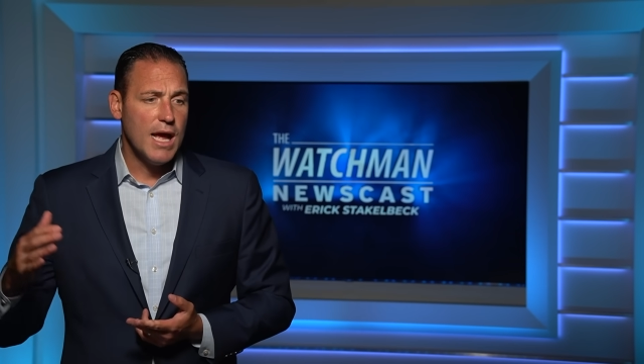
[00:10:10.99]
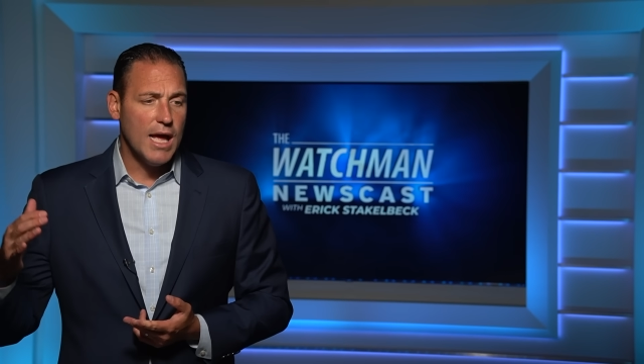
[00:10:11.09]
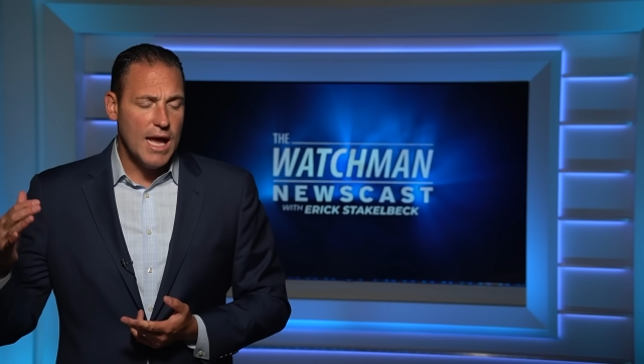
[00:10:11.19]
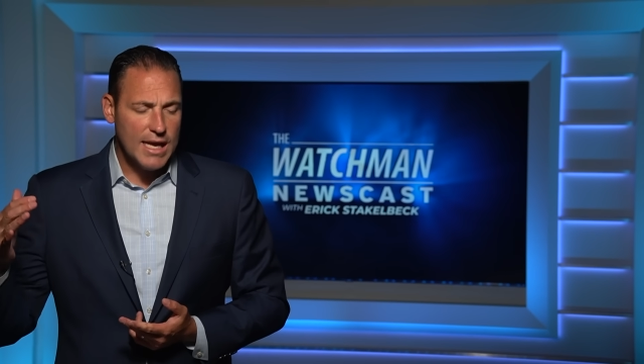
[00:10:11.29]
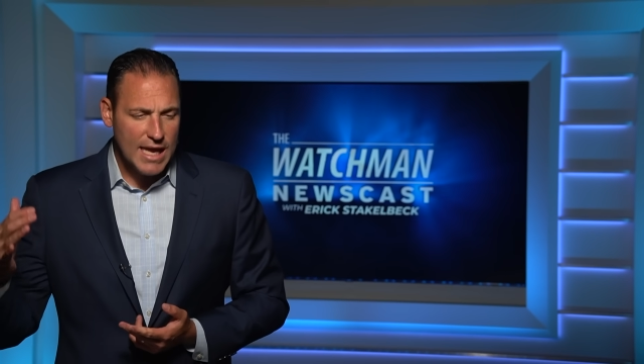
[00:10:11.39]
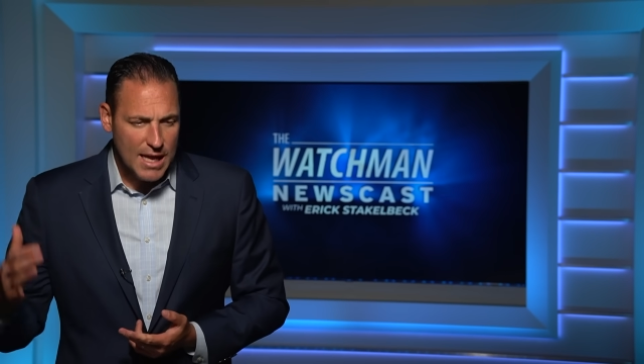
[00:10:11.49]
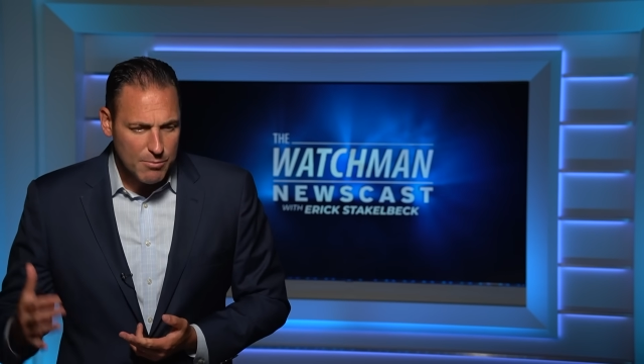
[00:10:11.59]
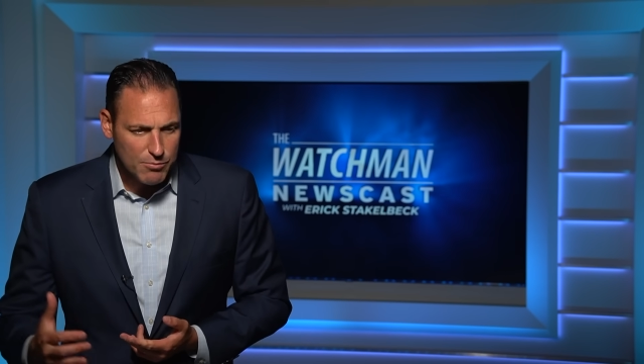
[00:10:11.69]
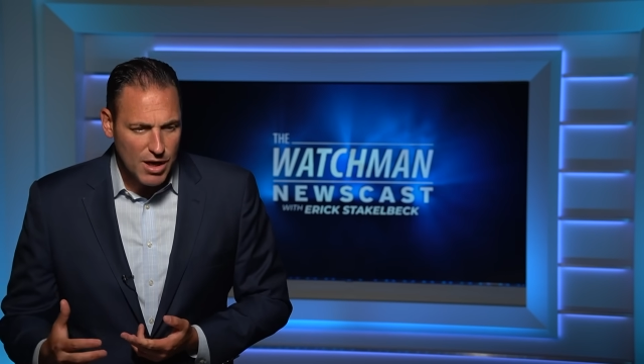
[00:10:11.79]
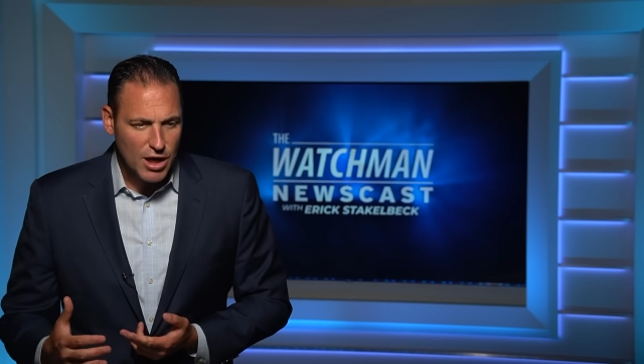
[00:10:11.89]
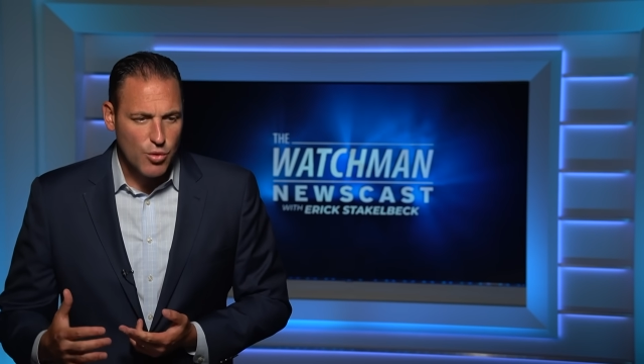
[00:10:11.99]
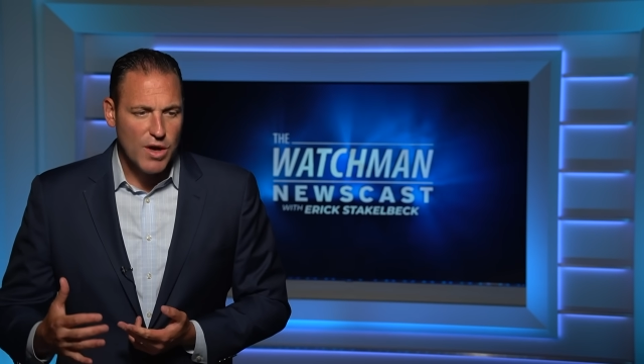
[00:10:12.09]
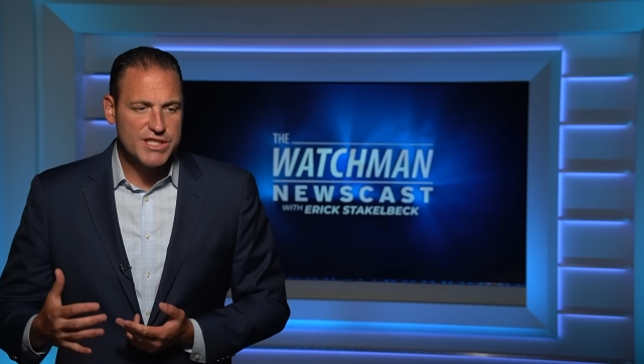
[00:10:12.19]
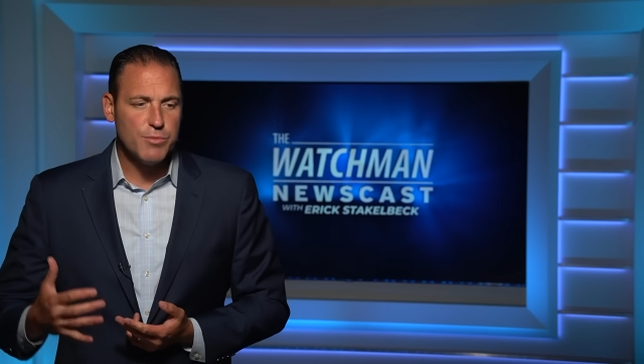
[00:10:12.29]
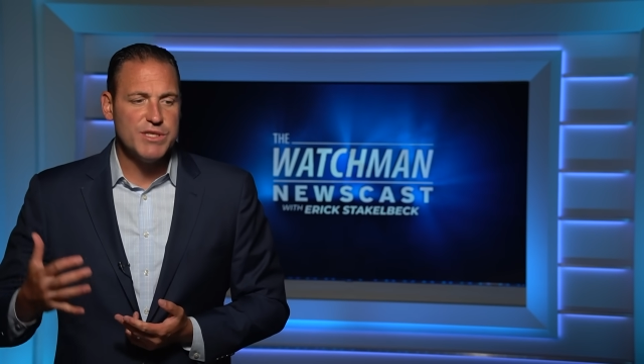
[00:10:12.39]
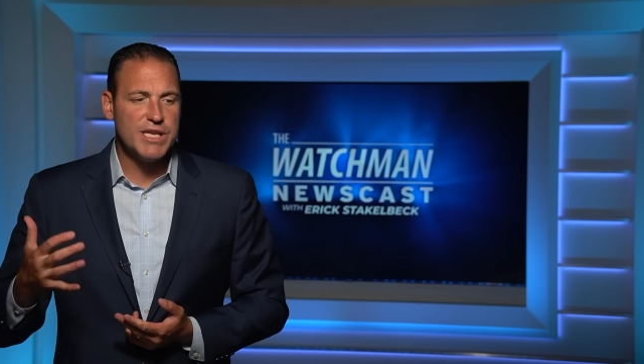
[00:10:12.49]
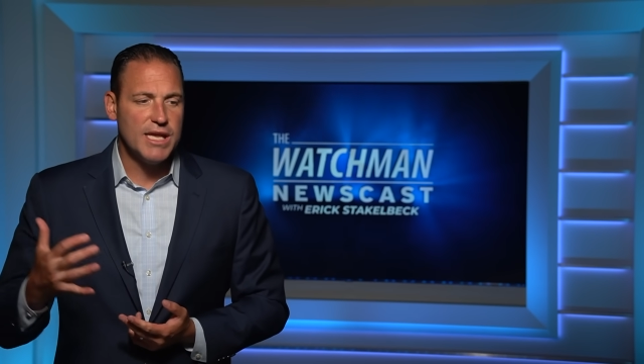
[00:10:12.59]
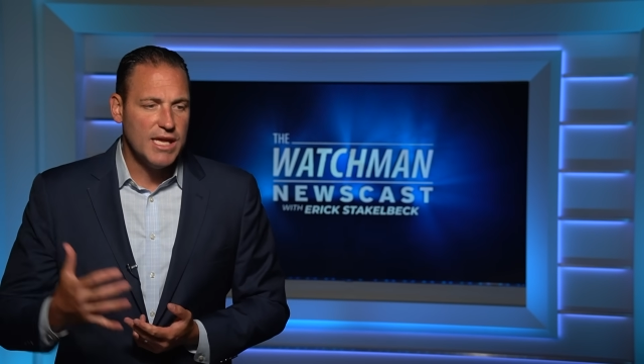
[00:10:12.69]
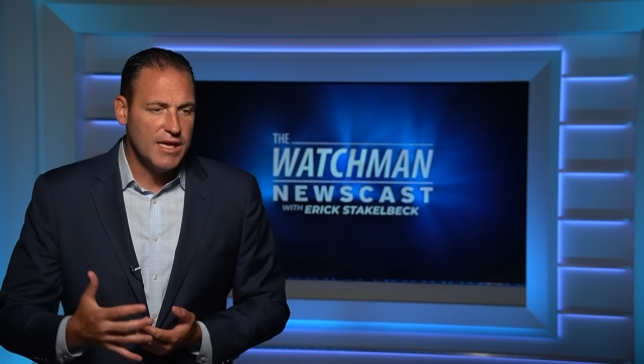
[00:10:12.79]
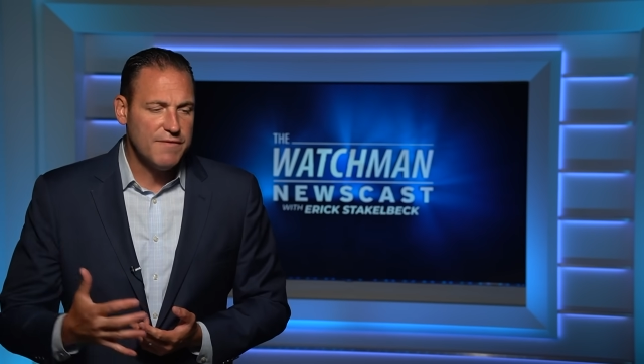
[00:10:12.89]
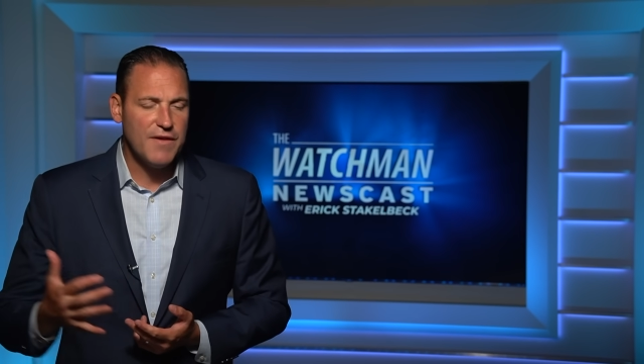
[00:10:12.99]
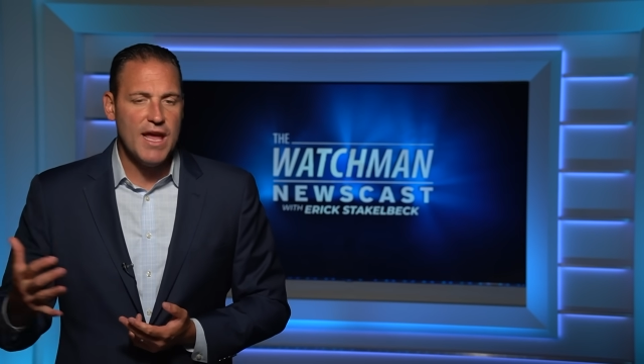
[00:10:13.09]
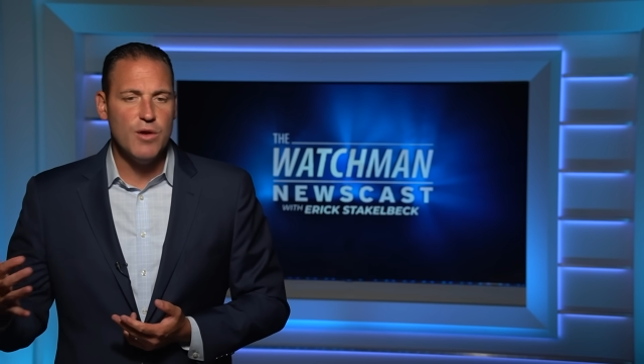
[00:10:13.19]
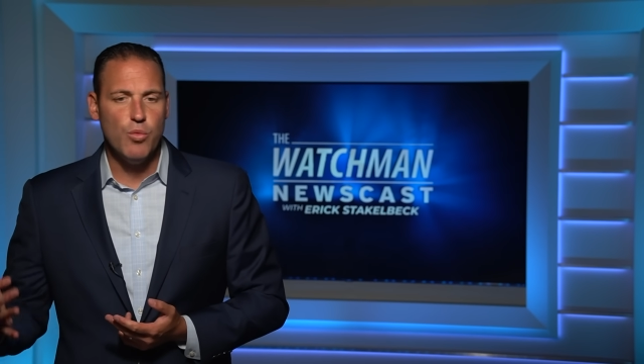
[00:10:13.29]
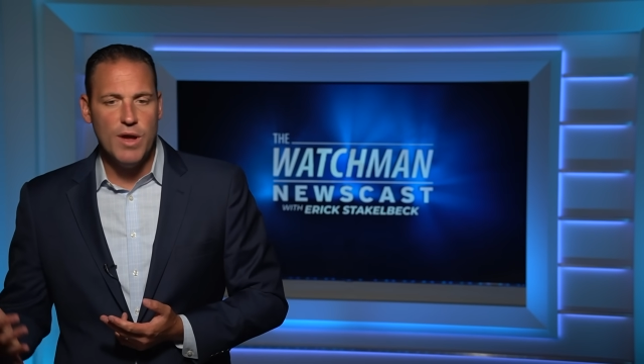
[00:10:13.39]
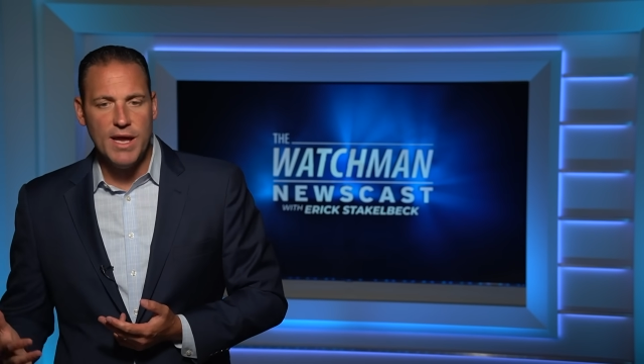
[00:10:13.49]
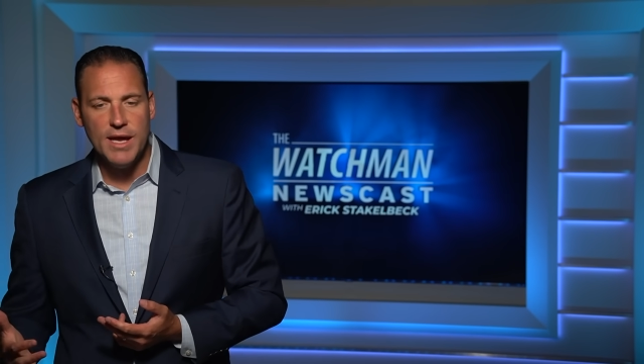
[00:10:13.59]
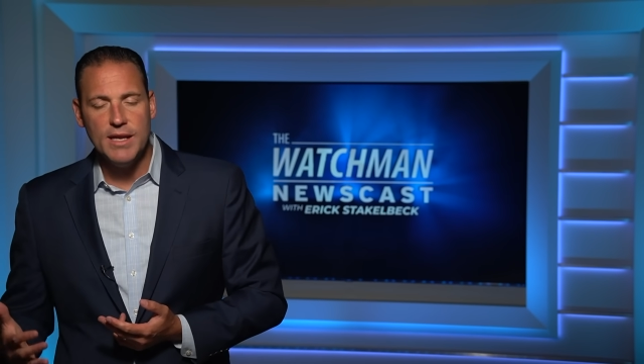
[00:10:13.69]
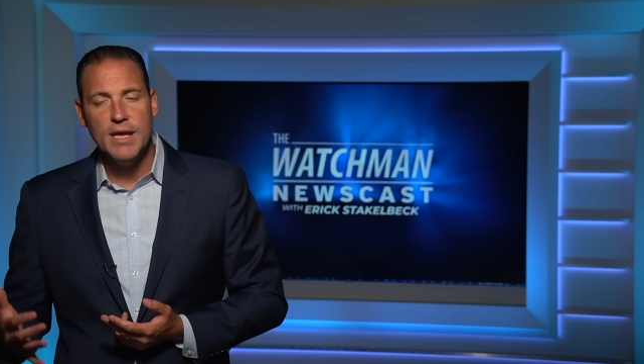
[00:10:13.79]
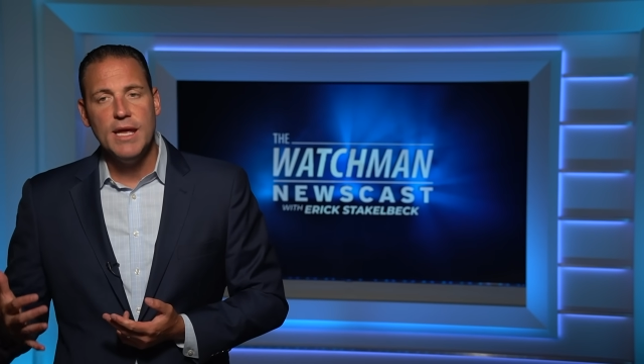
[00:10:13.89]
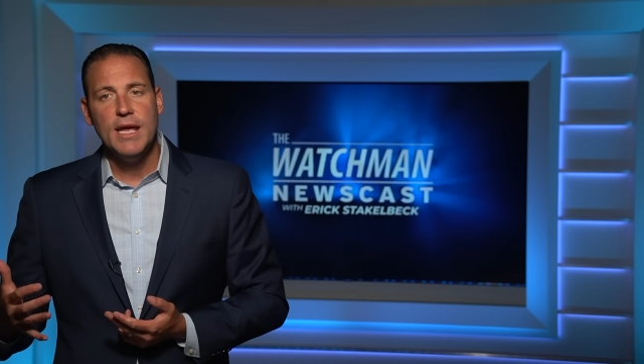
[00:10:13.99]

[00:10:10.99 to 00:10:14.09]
Again, a question we say if and when.